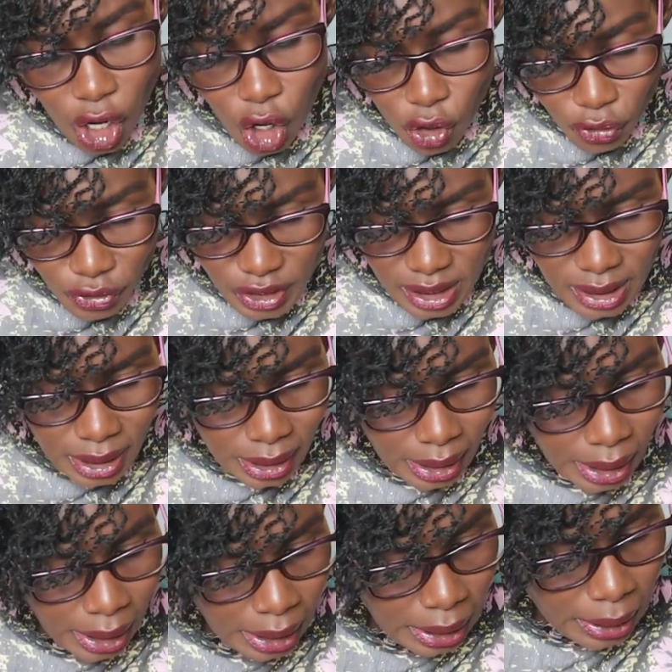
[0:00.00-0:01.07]
office in
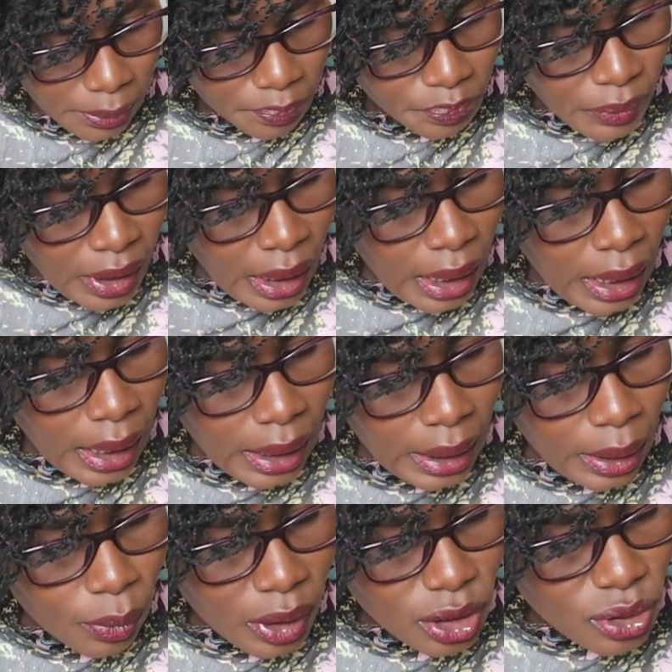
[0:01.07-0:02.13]
Kenya.
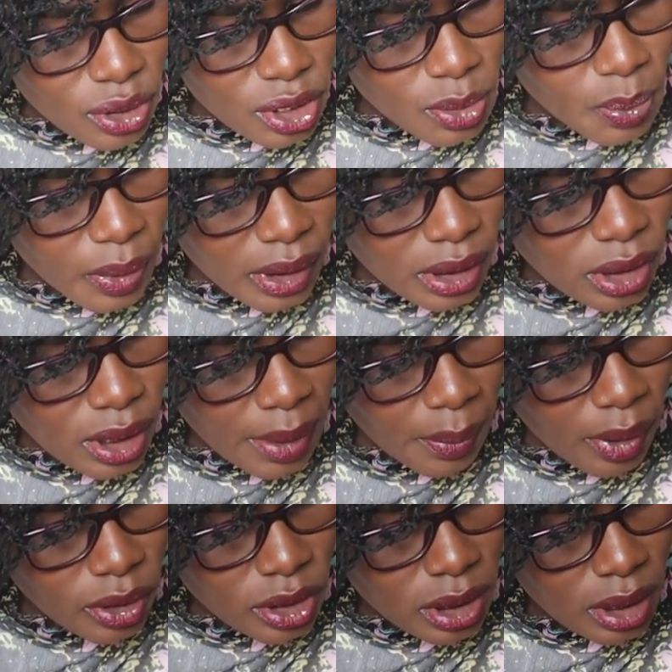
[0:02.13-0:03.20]
I want to speak
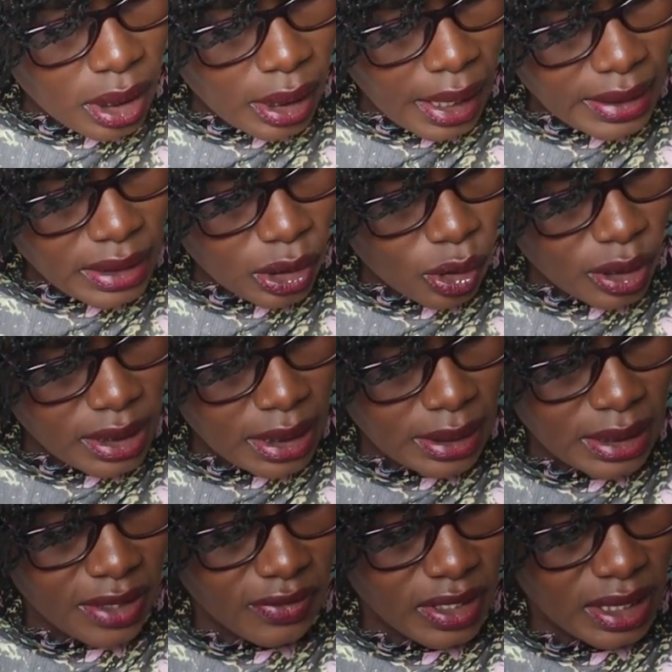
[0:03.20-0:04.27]
about Article
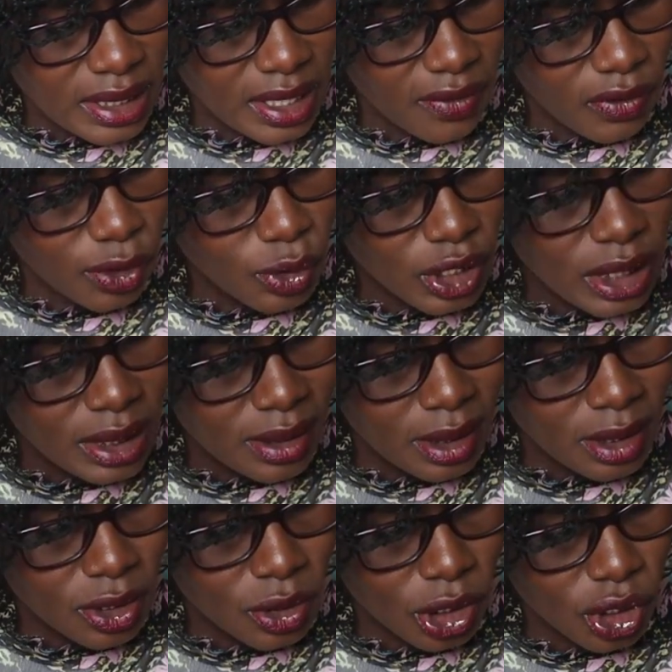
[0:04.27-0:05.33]
77, which is
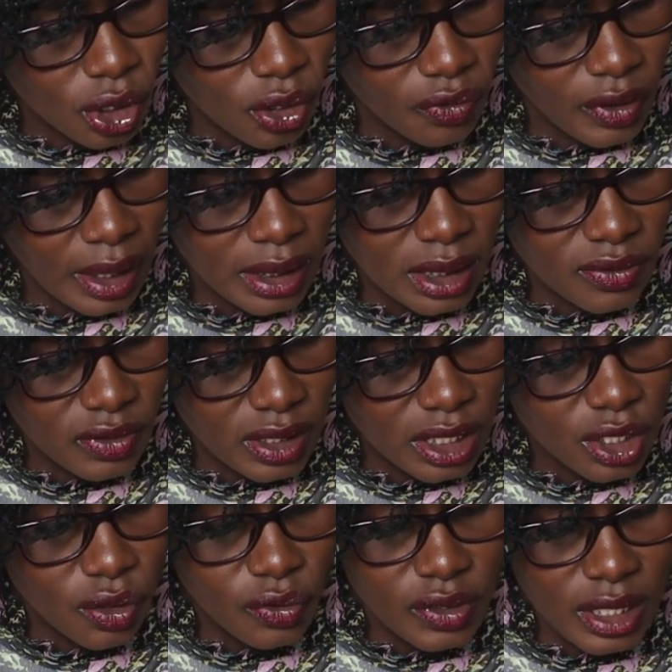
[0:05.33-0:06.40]
restriction of the
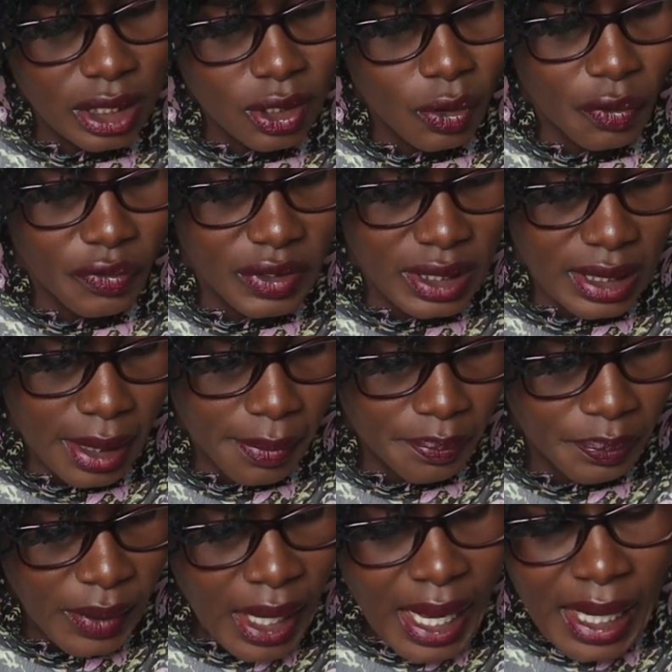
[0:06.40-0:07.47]
activities of state officer.
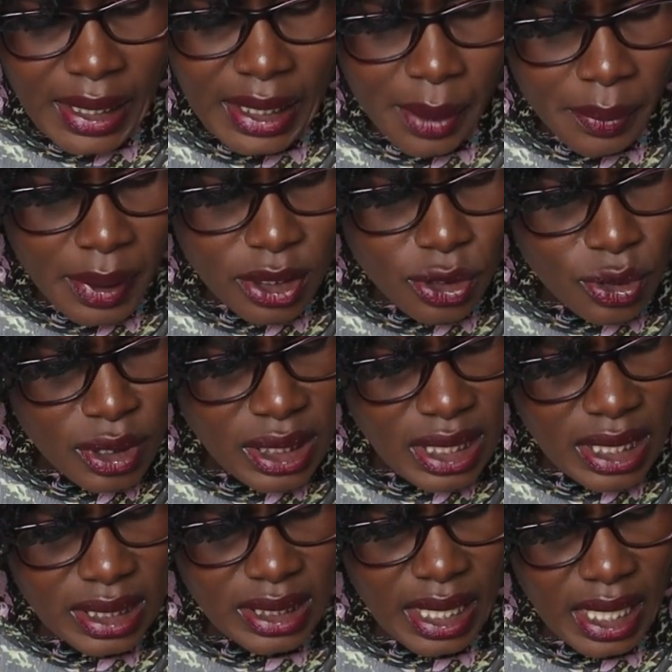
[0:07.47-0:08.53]
Number 2
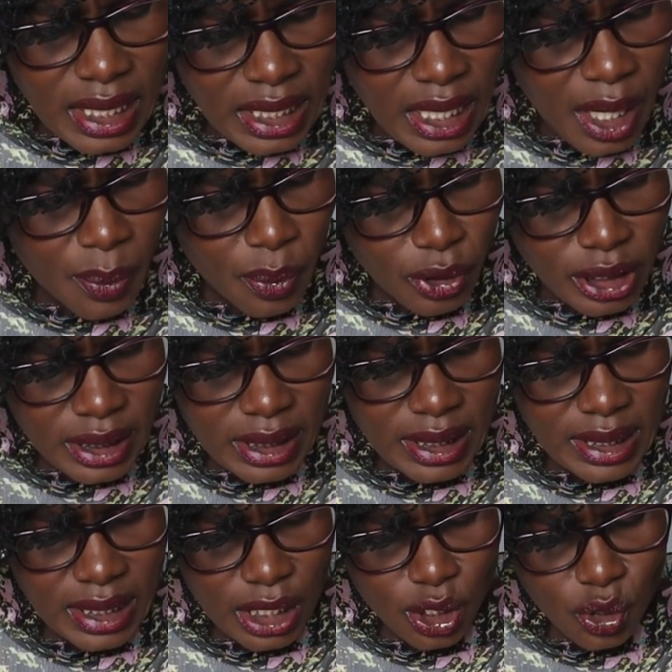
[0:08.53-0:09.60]
says any appointed
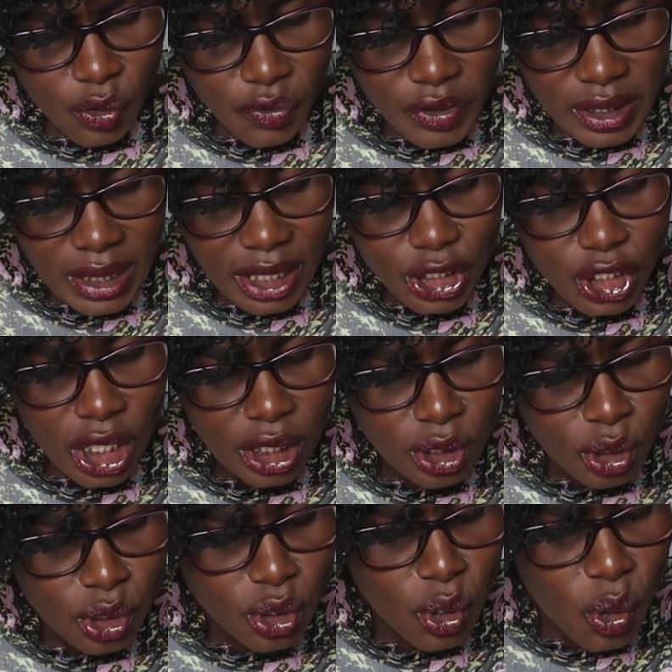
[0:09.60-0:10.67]
state officer shall
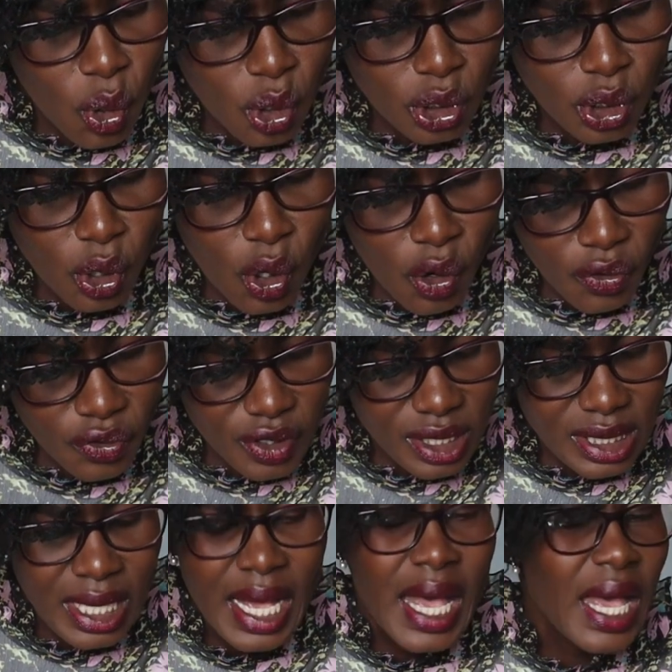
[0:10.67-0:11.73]
not hold
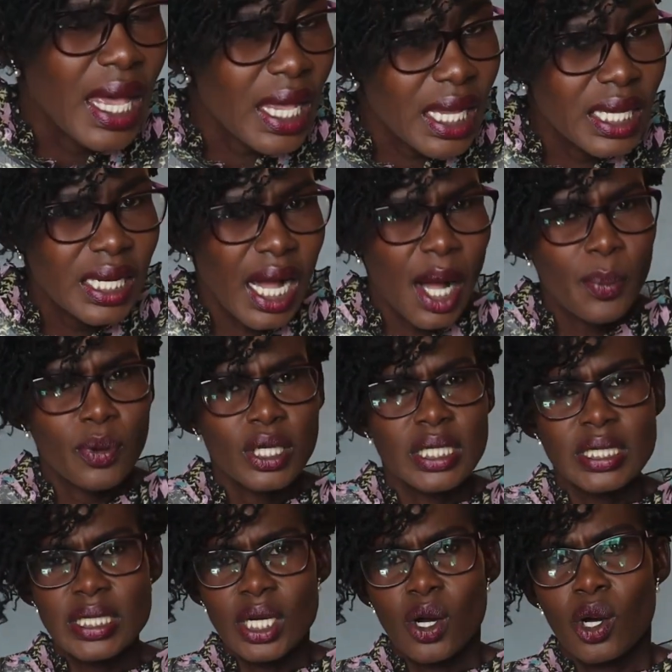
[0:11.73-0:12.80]
office in a
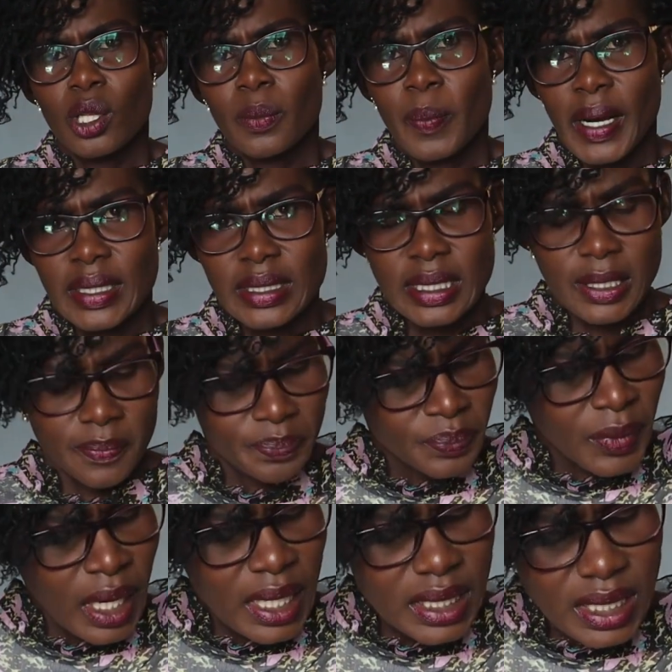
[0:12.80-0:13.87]
political party.
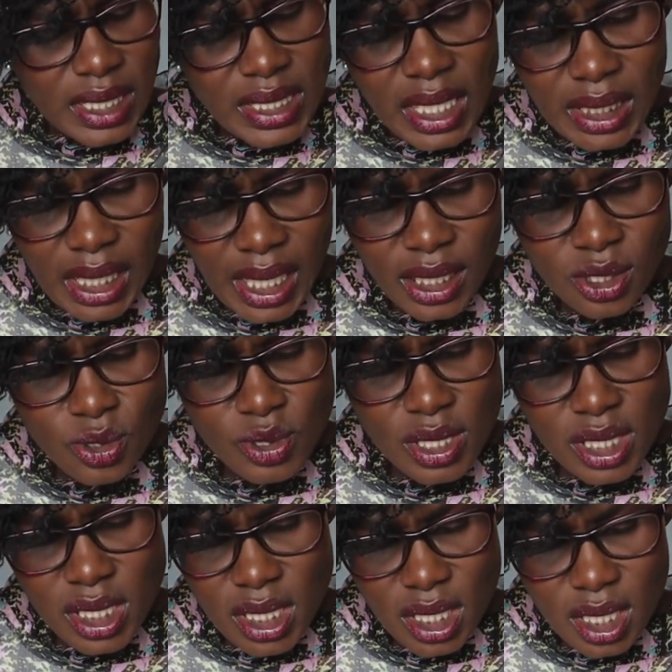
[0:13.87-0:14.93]
This I'd like to
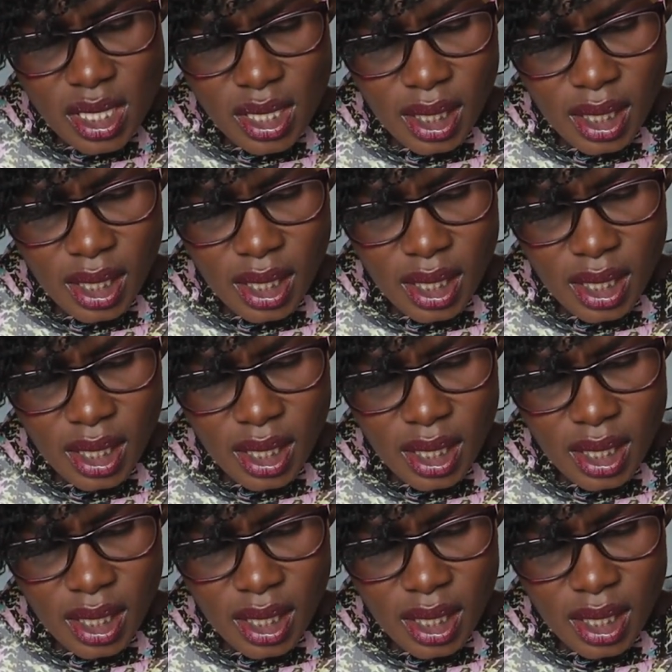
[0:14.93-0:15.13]
seek